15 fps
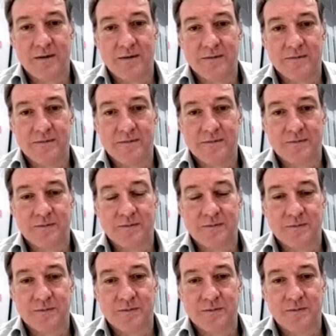
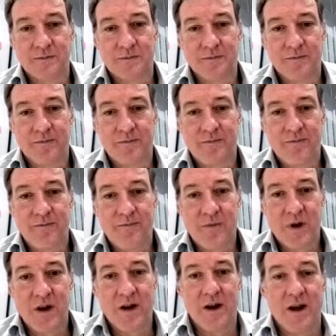
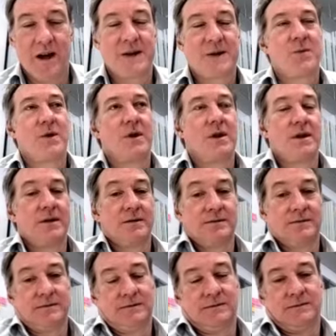
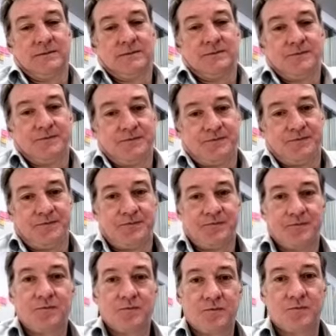
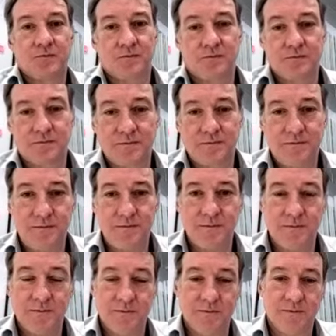(silent)